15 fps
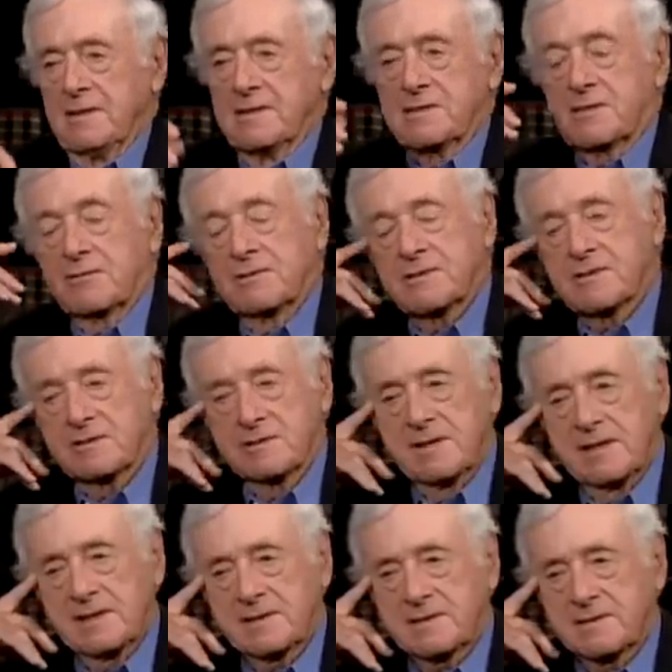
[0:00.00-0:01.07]
stories on the
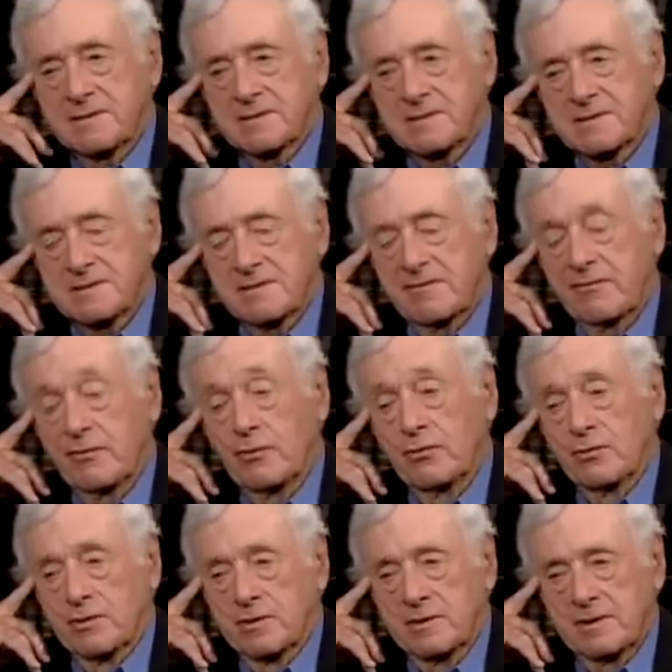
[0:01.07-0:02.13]
editor's
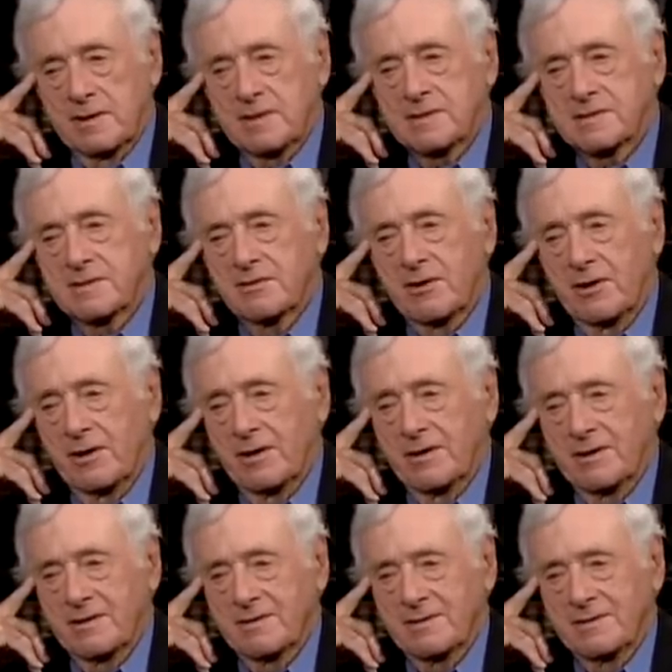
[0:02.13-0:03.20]
floor as there
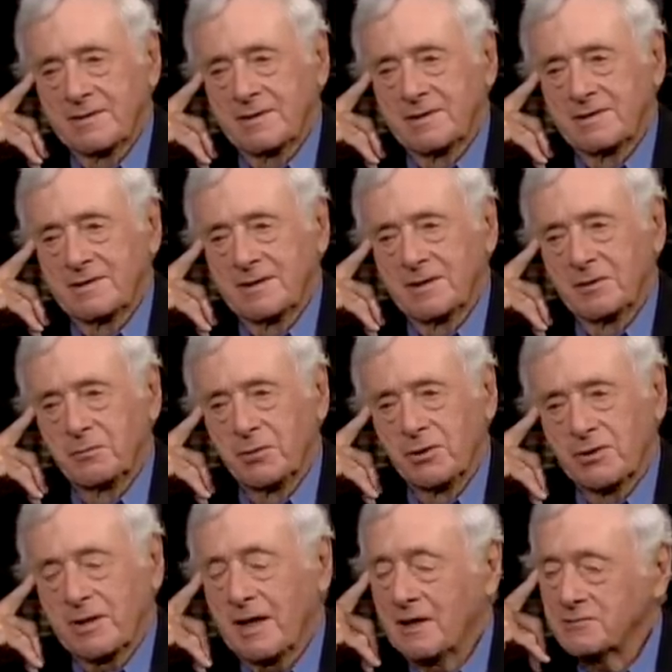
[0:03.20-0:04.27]
are in the
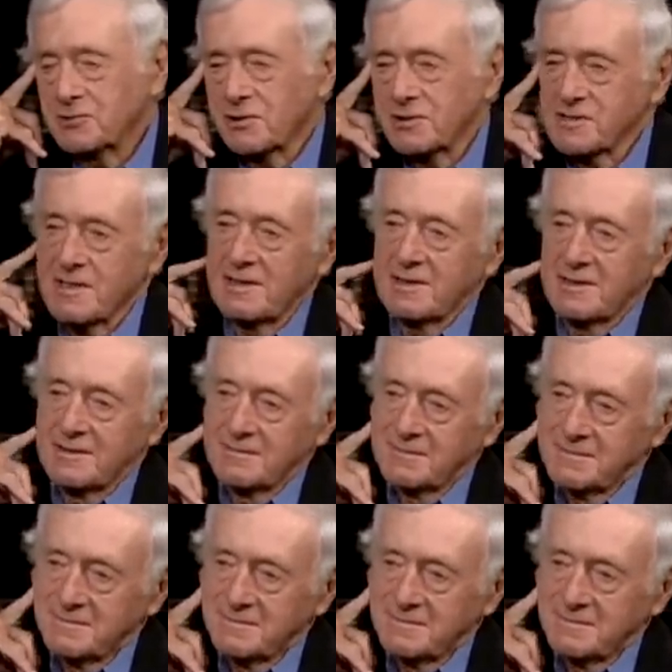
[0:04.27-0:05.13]
book. How did you decide?